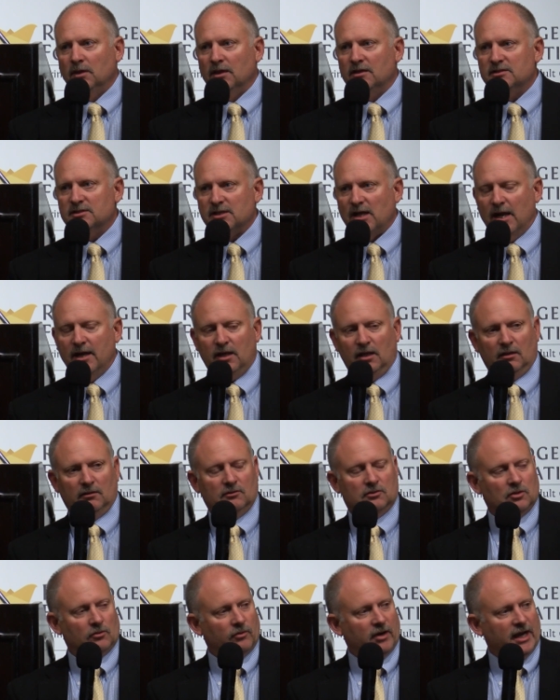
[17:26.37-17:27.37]

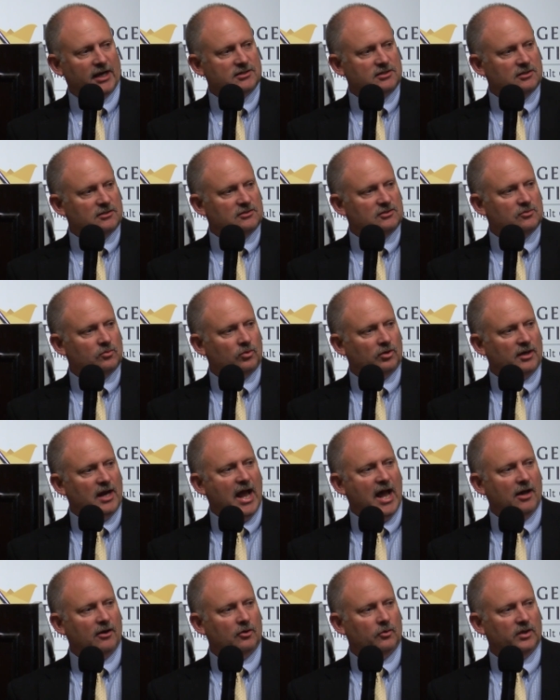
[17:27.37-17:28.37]
exciting directions were
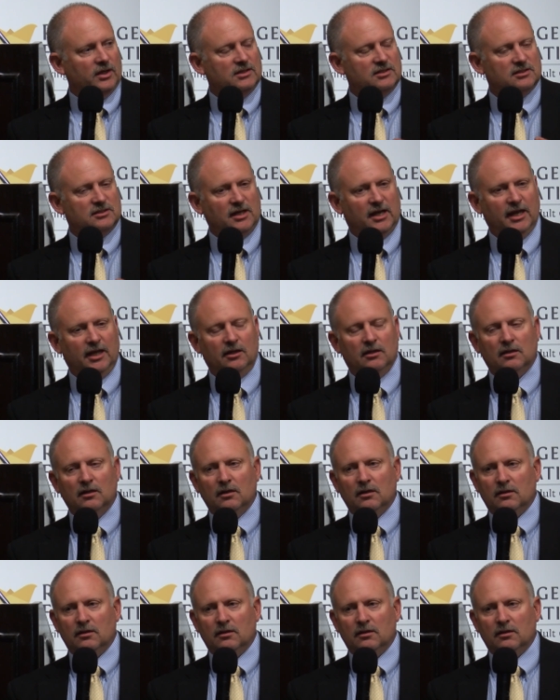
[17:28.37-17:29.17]
how to excite